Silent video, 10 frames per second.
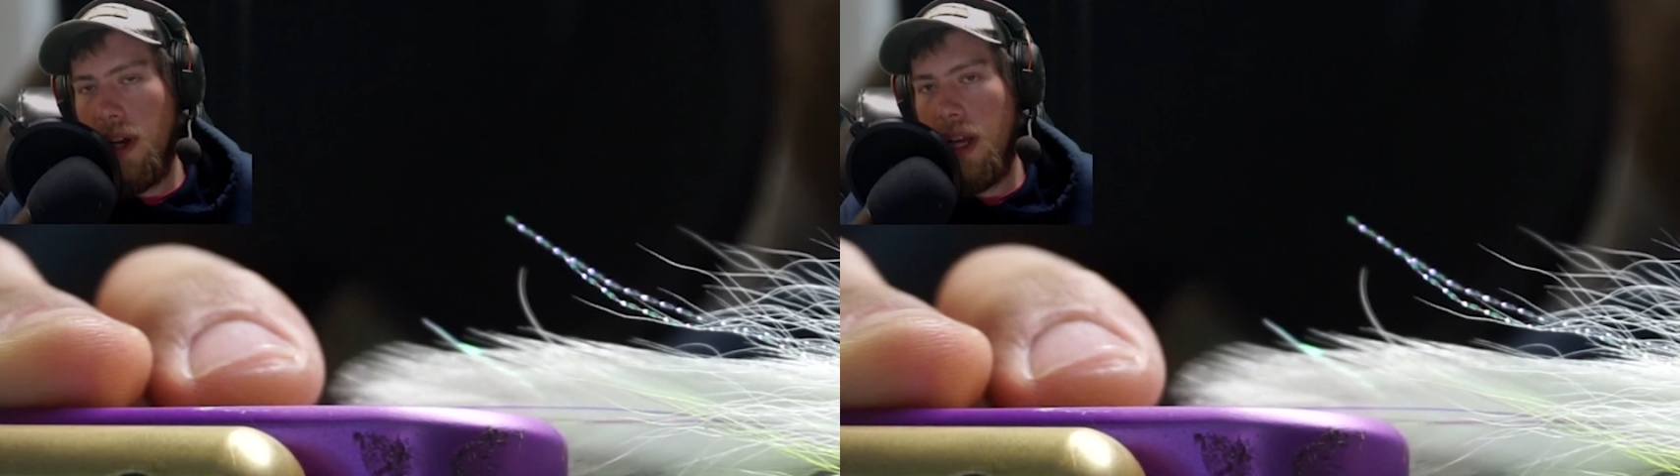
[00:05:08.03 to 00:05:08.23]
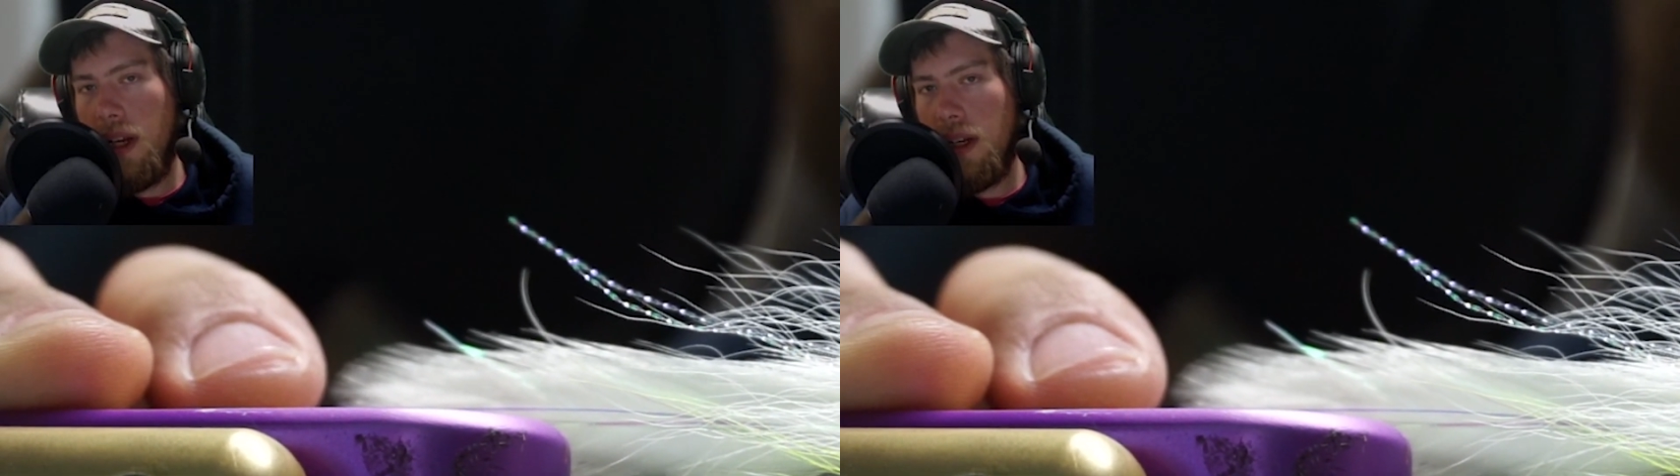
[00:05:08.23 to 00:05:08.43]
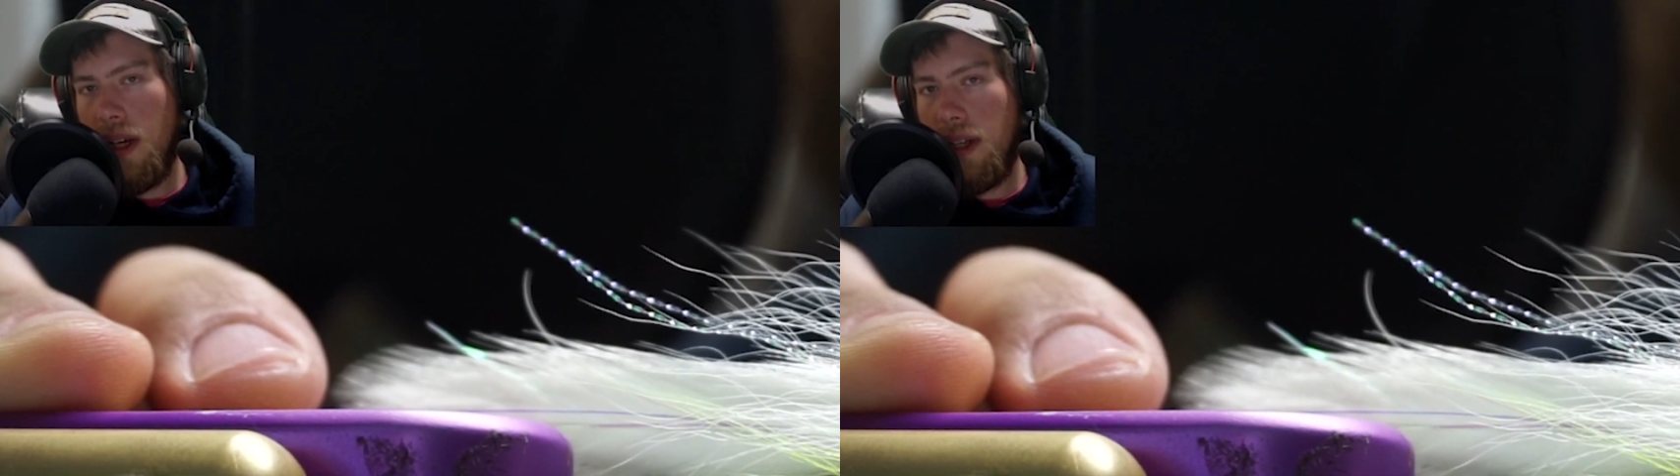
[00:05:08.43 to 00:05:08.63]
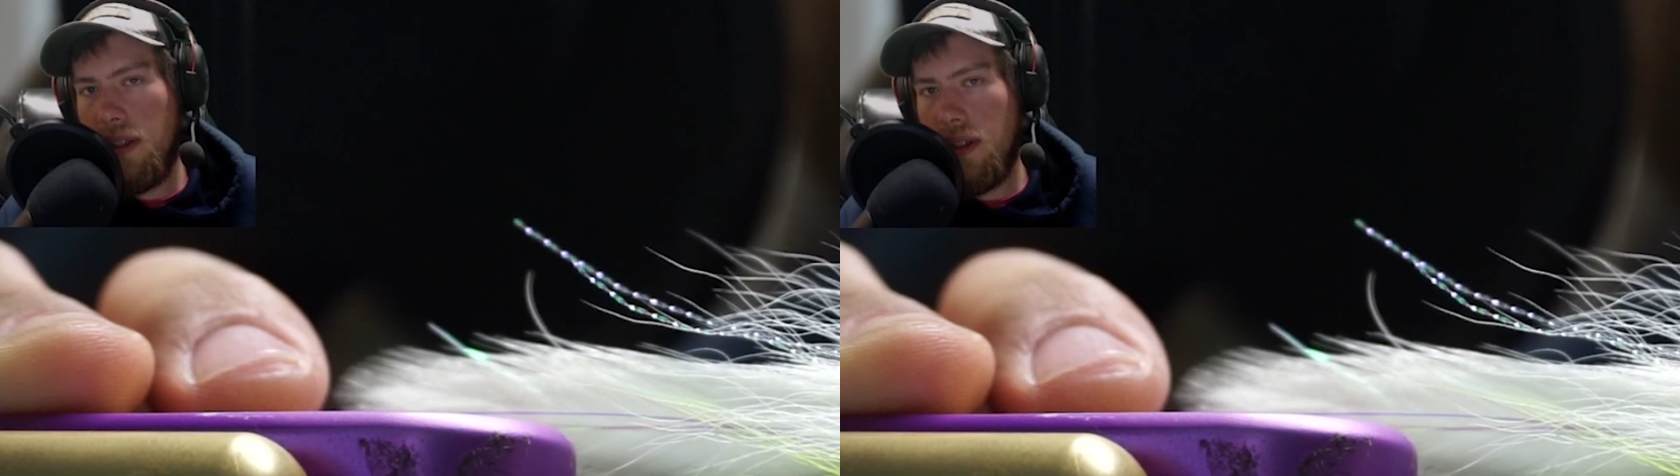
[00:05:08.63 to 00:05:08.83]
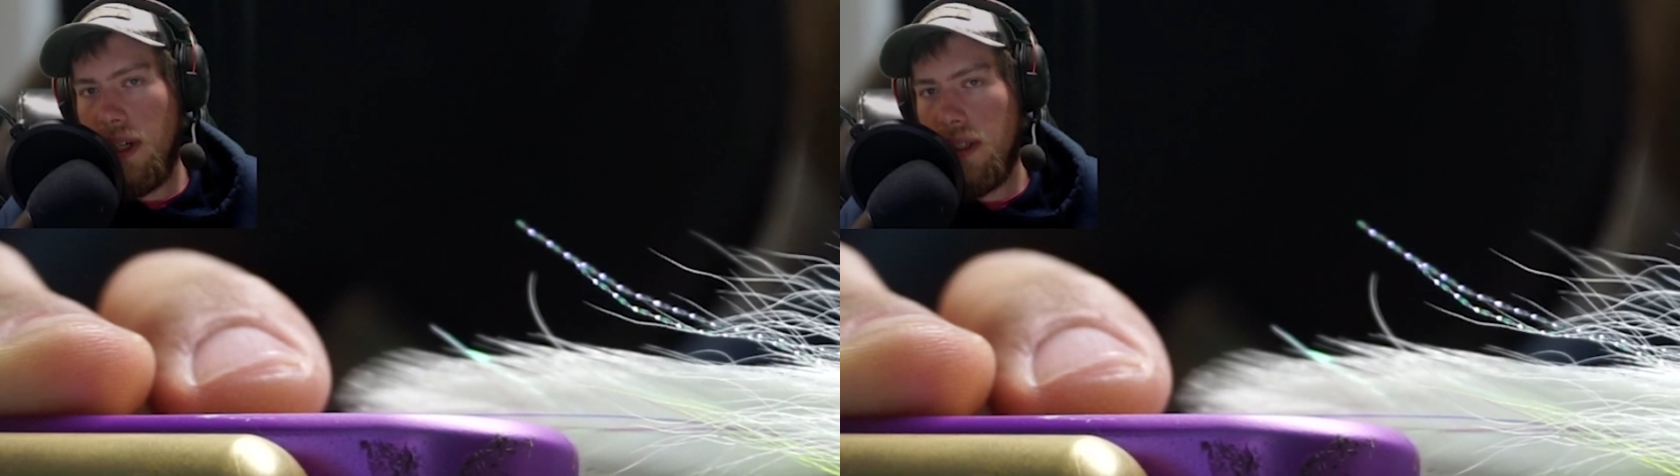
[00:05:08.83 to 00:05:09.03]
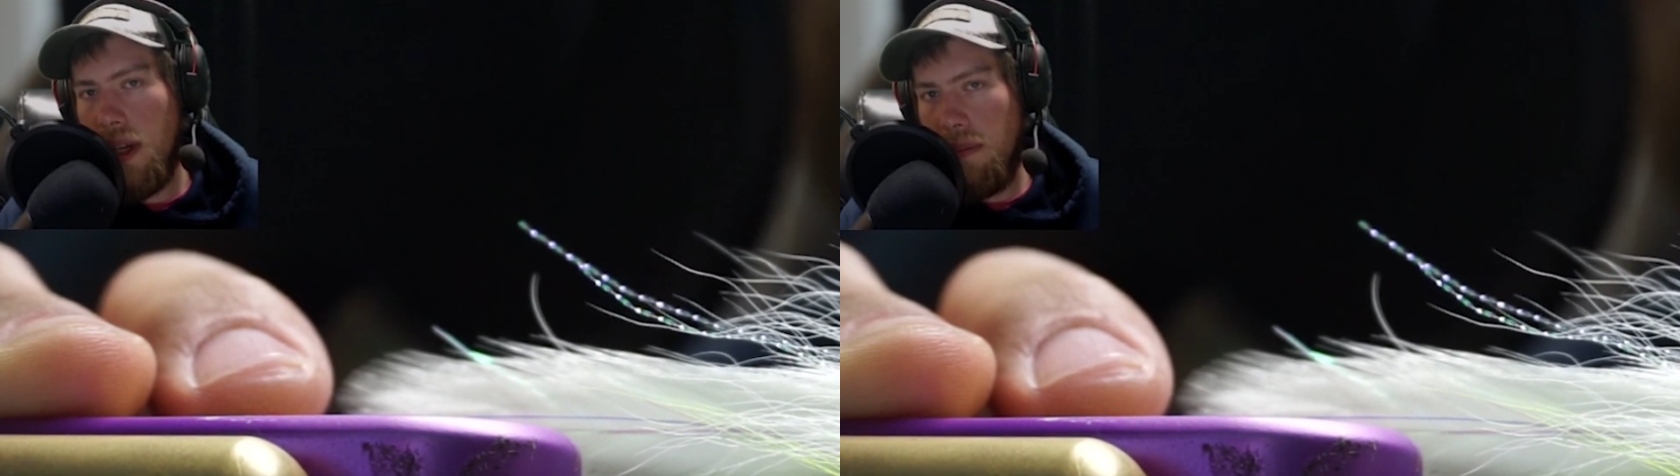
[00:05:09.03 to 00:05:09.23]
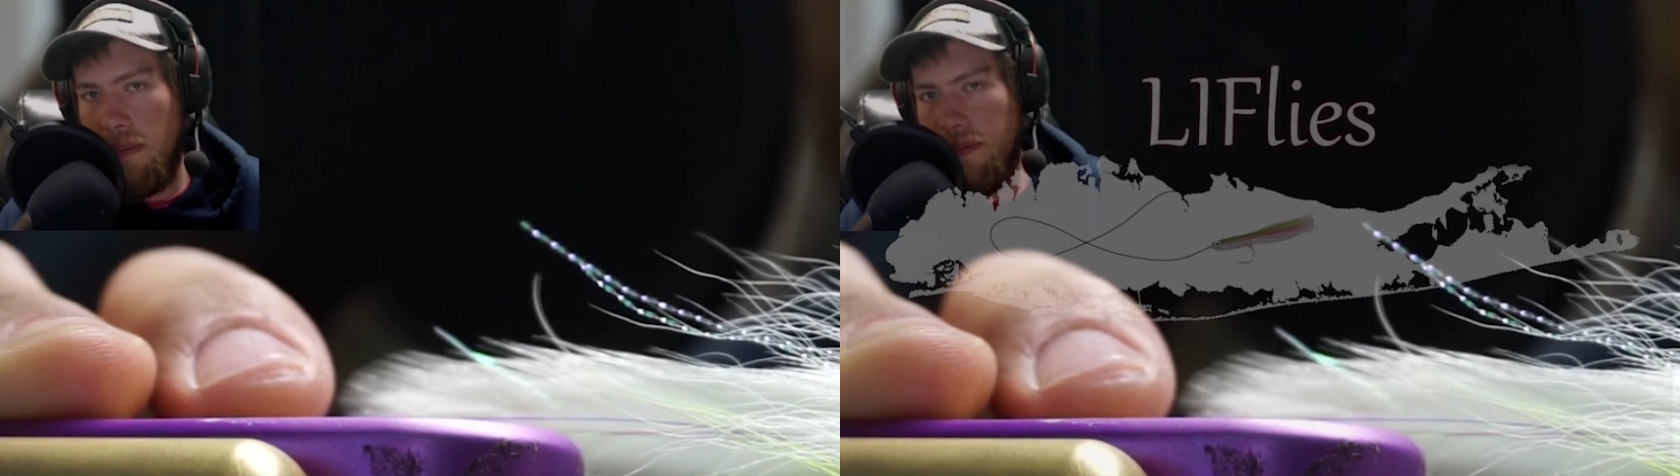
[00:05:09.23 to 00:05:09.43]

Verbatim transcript: And until next time,